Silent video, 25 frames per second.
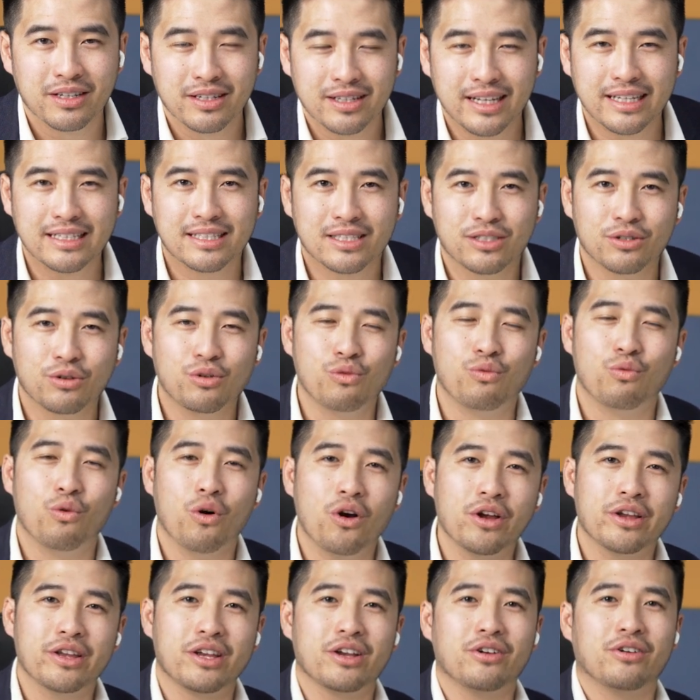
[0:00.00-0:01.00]
They're still
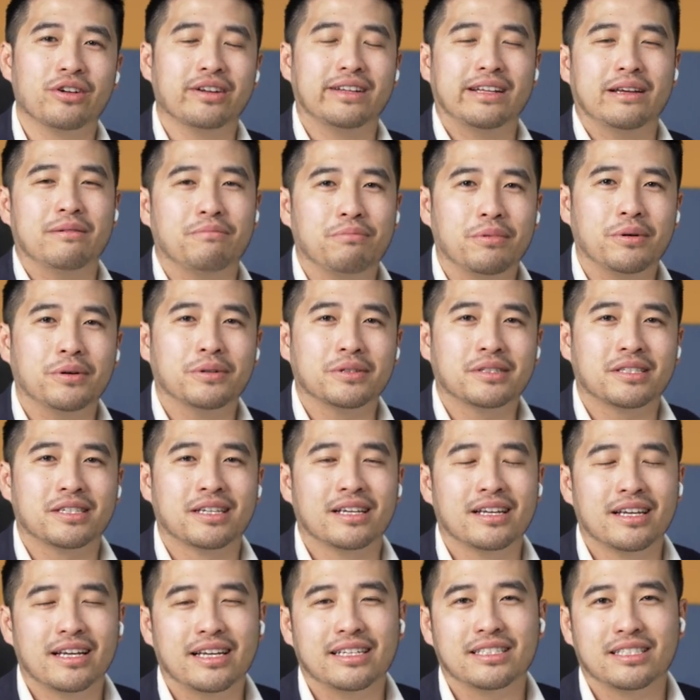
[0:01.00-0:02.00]
working on their books
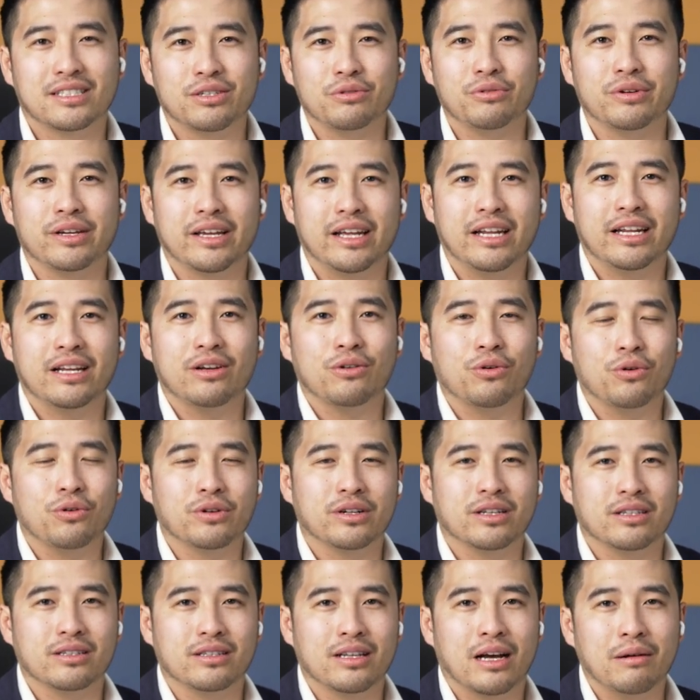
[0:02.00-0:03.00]
and still getting
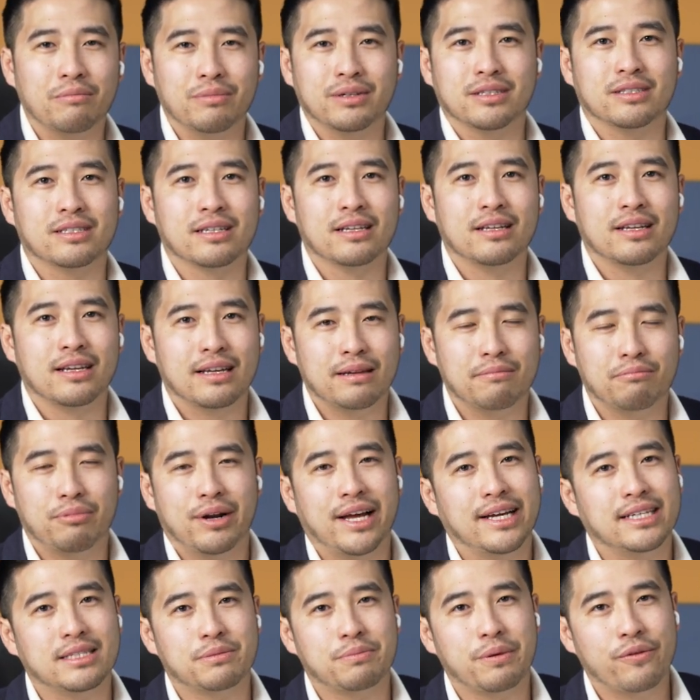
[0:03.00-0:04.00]
all the numbers in
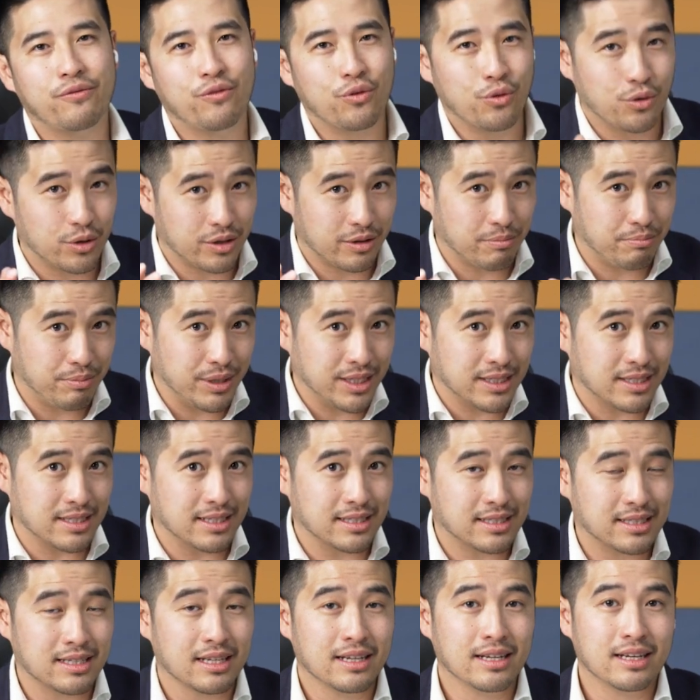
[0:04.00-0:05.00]
place before the
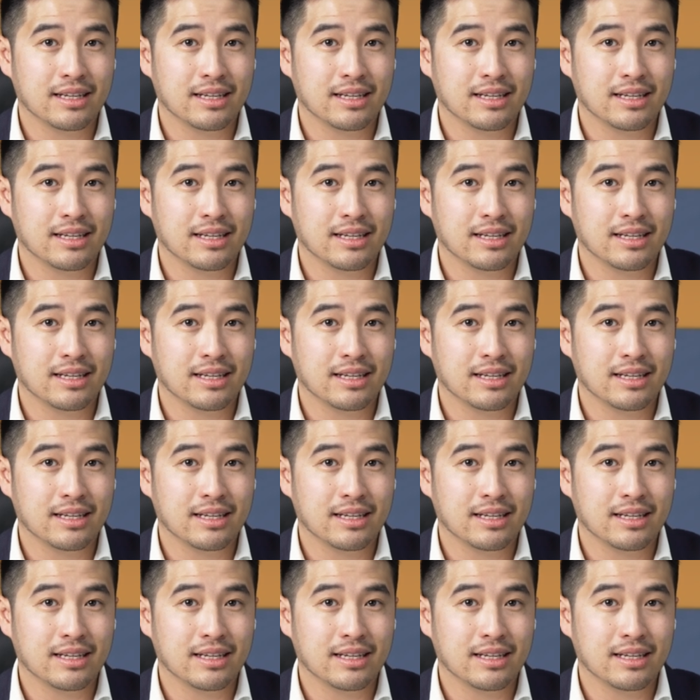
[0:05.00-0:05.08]
business